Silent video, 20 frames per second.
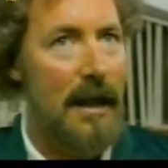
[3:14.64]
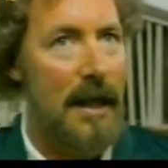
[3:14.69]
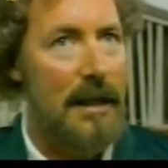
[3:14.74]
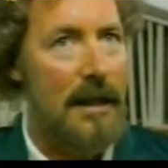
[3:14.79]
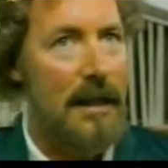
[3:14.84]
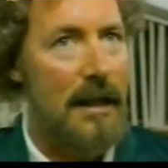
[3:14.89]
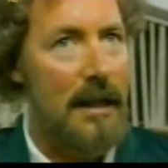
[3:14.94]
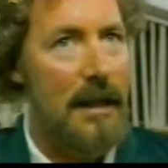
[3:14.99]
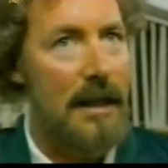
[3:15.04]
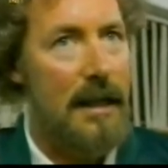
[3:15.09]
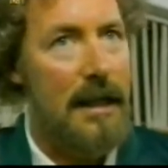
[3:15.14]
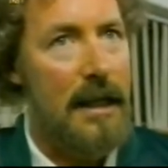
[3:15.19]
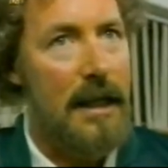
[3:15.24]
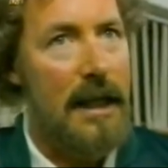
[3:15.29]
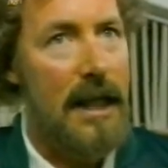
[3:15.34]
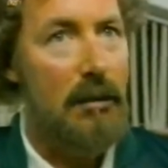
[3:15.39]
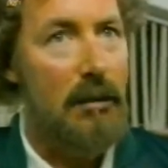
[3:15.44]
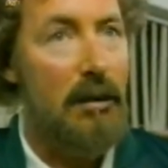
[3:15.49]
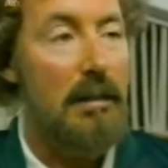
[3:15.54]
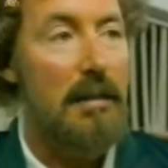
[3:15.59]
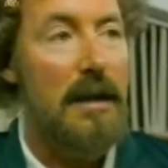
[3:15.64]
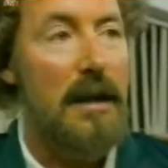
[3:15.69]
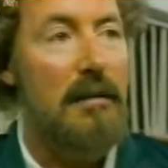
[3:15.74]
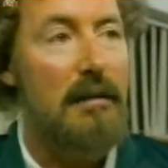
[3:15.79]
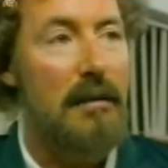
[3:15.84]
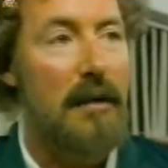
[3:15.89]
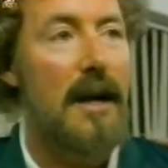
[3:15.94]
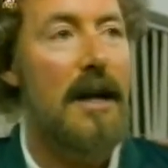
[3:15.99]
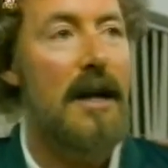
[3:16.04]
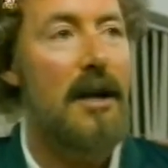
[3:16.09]
that he would
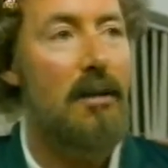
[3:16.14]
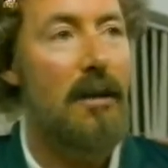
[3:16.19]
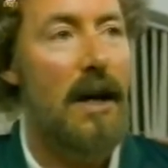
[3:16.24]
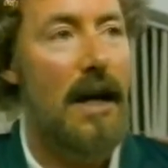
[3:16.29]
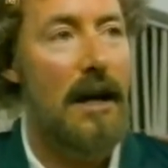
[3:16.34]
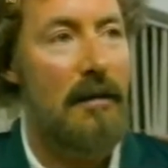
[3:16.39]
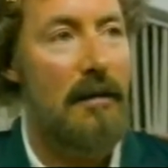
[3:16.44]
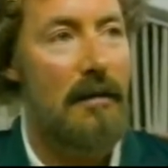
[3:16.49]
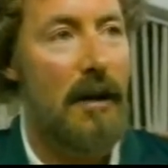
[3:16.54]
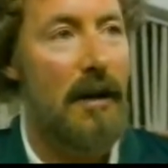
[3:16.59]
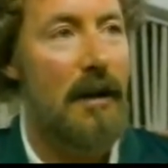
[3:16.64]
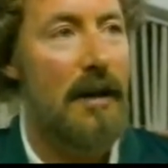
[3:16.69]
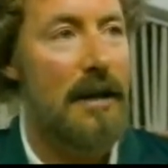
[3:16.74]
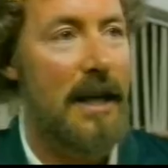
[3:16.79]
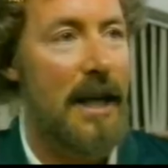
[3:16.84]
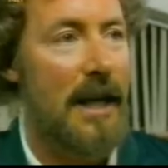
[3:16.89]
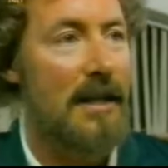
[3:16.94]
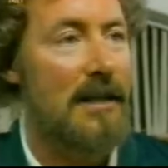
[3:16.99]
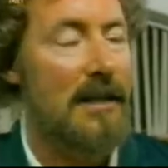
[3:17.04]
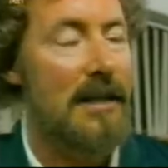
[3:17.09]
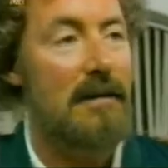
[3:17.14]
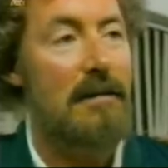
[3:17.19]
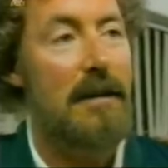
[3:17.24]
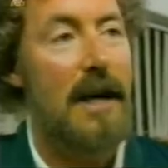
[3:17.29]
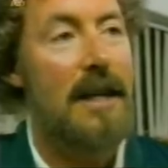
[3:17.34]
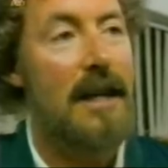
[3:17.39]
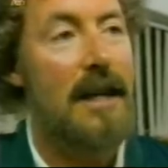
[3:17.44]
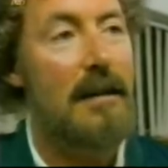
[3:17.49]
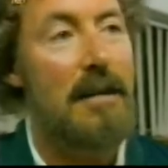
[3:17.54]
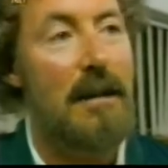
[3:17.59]
be very aware of all dangers. In
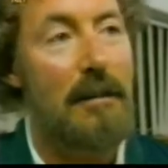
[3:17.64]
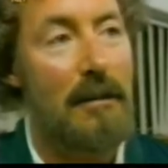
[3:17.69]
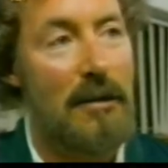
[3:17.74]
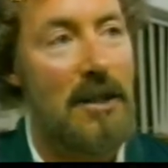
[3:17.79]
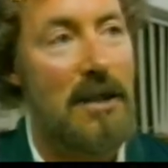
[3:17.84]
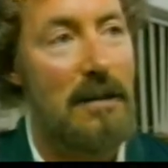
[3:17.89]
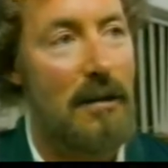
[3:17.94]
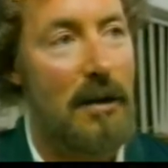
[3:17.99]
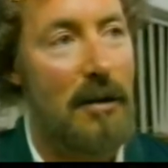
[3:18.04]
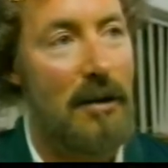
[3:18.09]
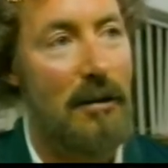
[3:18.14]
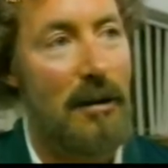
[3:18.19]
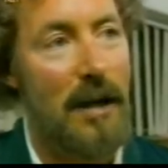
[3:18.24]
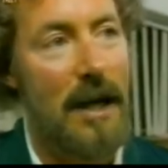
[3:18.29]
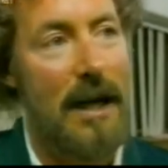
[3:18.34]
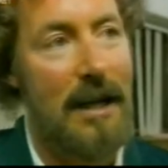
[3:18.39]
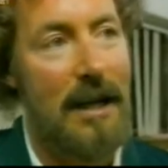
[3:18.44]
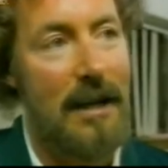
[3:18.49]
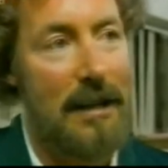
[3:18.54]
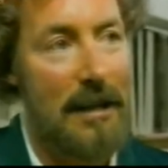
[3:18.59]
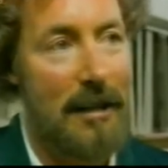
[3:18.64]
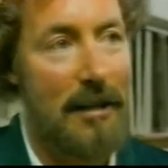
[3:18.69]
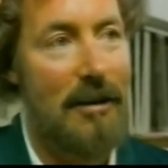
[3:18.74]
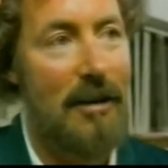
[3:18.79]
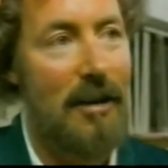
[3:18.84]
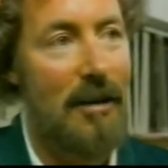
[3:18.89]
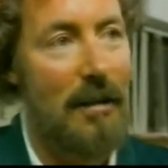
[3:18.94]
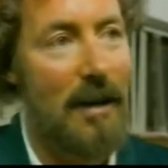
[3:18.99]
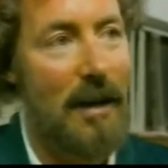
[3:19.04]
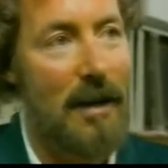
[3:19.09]
fact, he'd be much more aware than
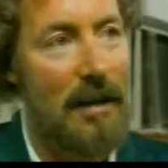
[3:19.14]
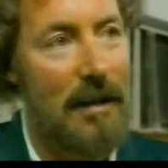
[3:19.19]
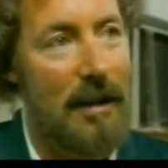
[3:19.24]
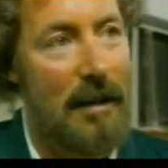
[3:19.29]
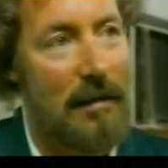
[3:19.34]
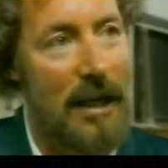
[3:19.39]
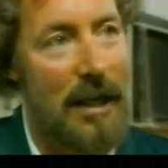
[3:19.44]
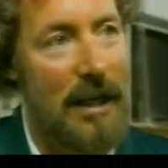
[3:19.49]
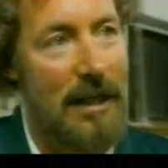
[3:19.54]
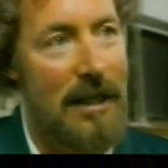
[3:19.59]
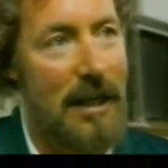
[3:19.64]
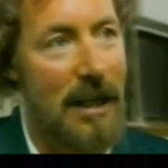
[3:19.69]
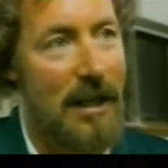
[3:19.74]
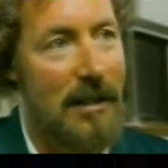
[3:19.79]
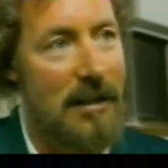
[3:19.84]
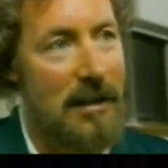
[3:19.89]
normal of any